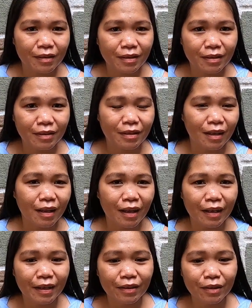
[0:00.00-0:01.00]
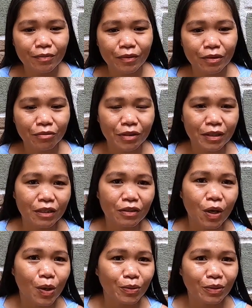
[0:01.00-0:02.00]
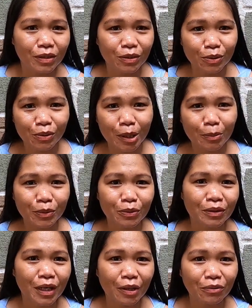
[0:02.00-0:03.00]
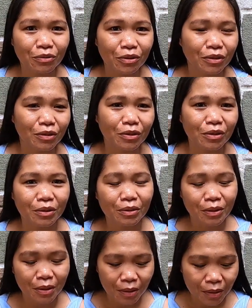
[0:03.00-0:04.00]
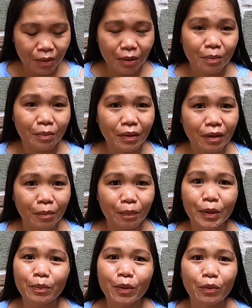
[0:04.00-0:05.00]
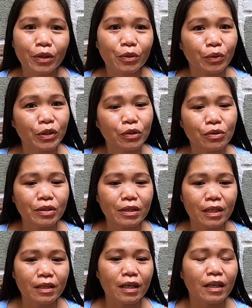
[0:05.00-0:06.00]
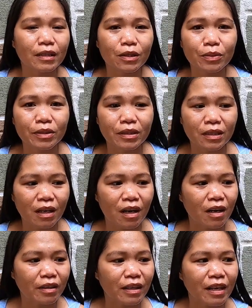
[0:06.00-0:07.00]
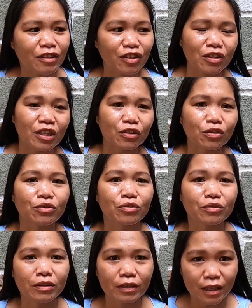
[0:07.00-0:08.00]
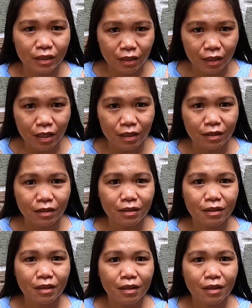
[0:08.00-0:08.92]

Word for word: This is the land of already known as corruption country. So, but people will, when see that, they will say, ah, that's not true. Yes, it is.